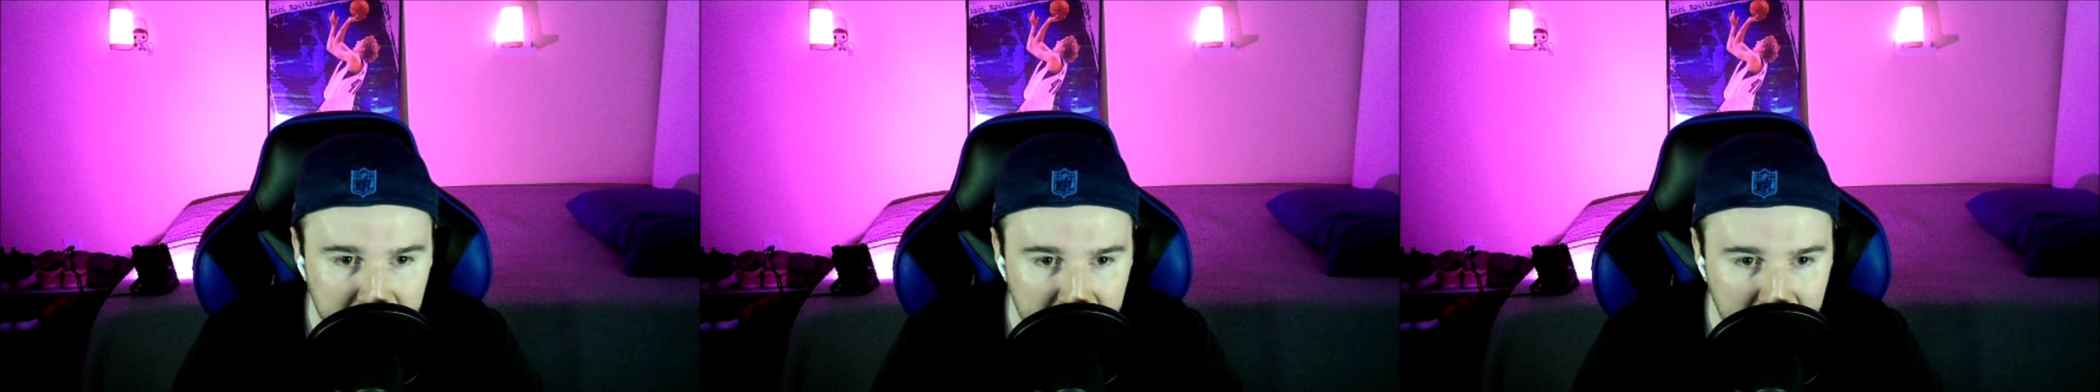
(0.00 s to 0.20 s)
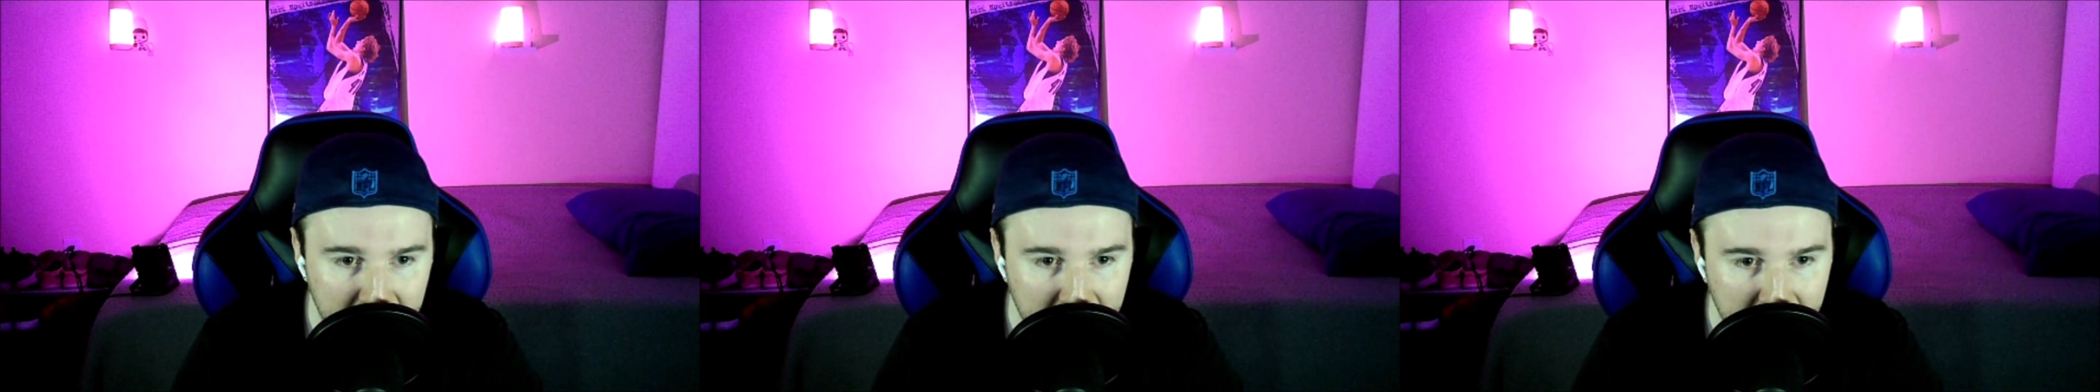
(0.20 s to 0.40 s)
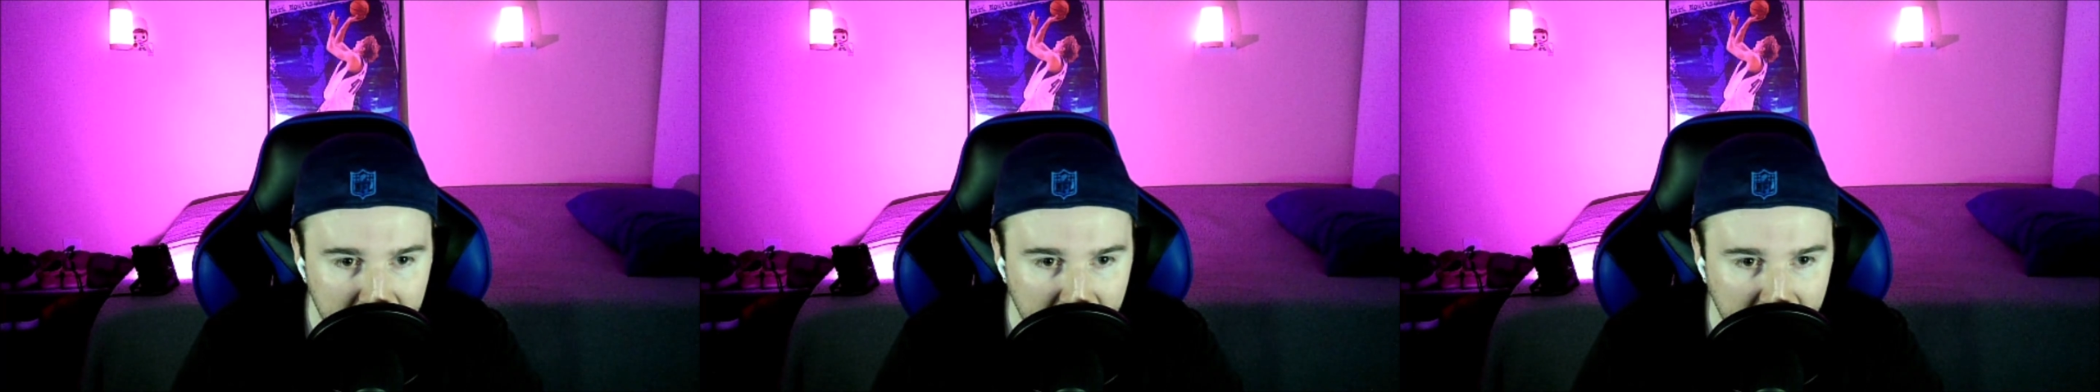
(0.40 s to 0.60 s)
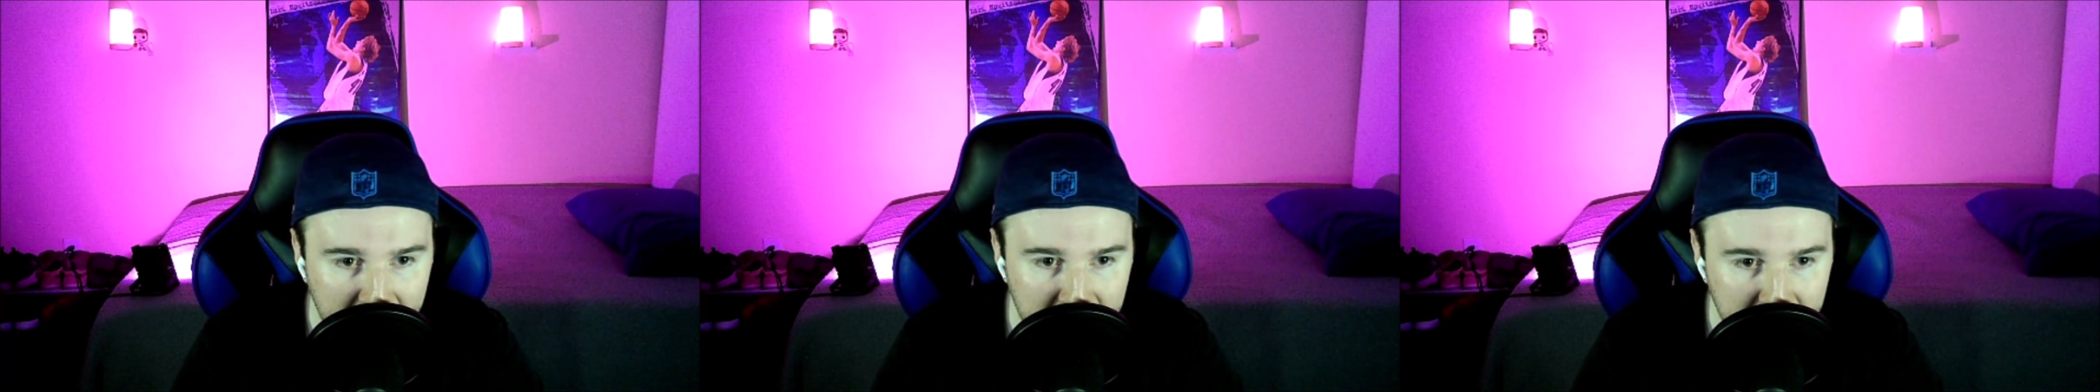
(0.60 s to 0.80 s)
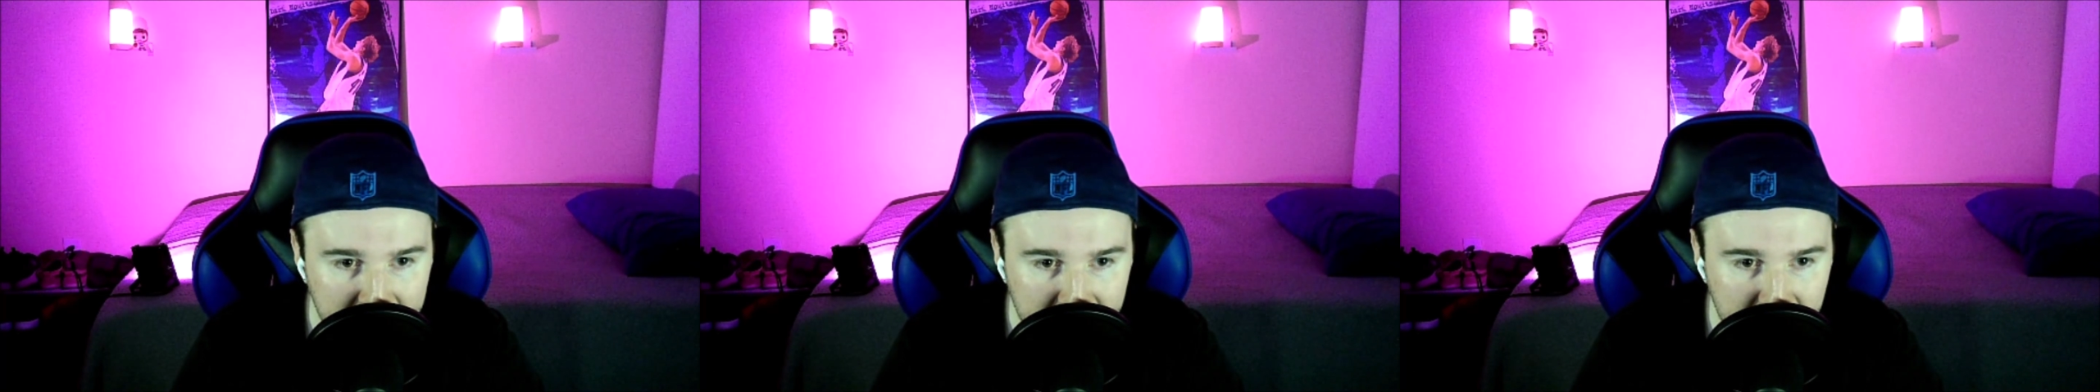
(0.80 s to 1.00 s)
and I
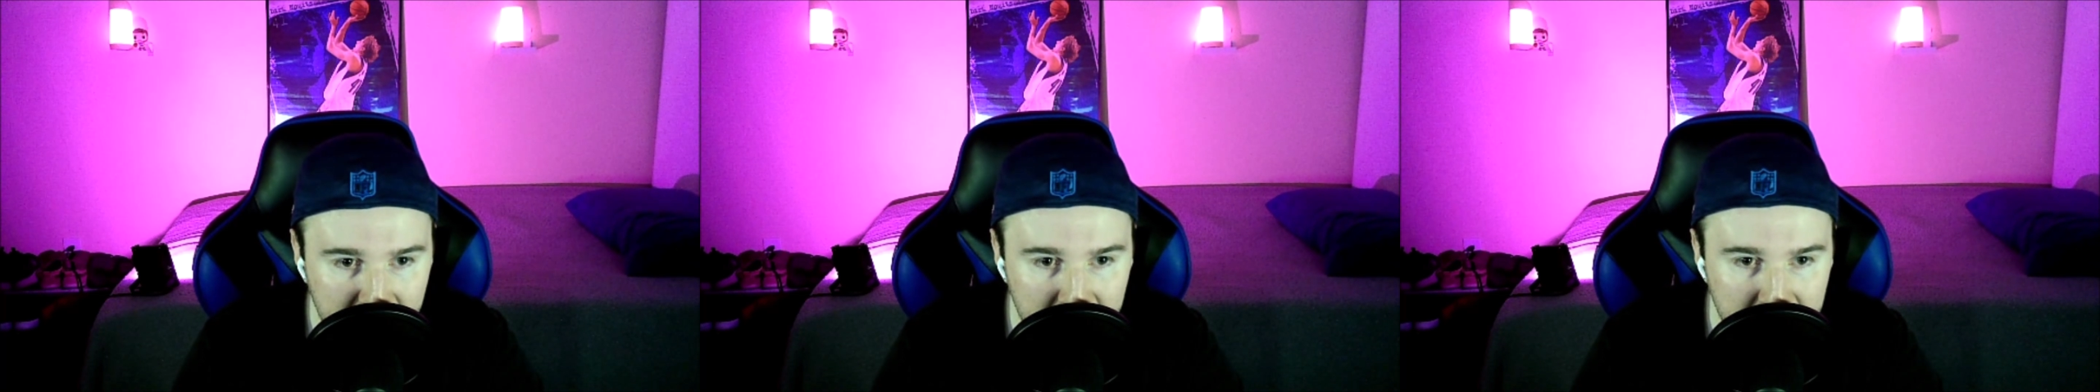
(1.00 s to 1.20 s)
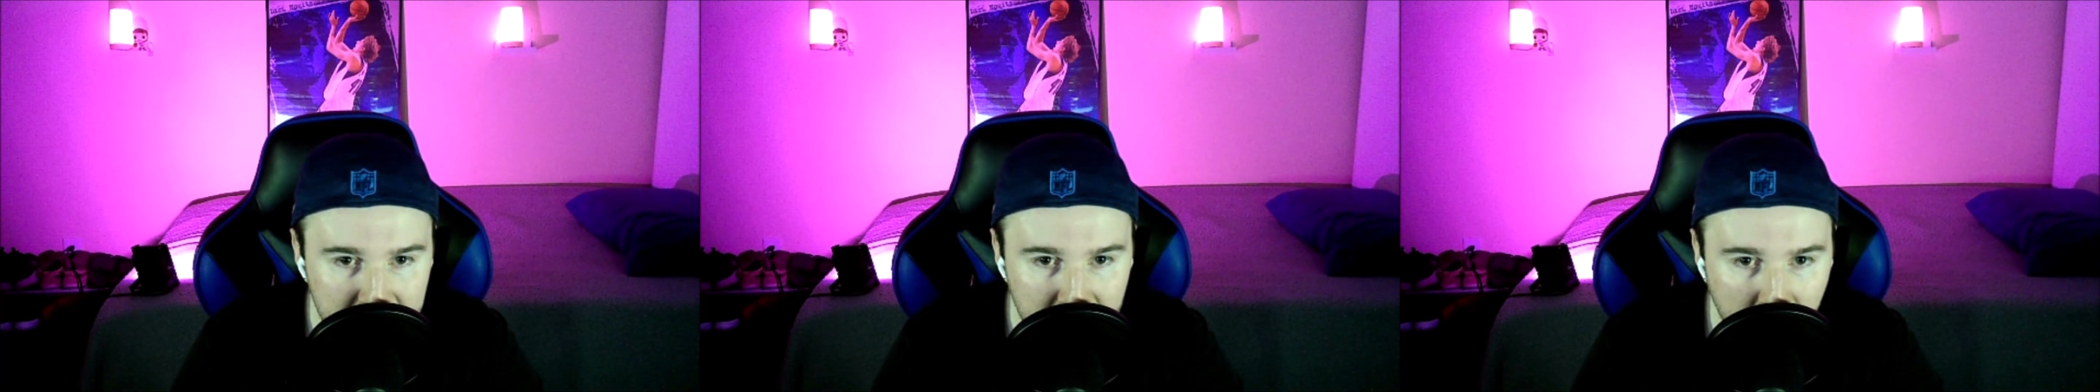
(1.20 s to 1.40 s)
like the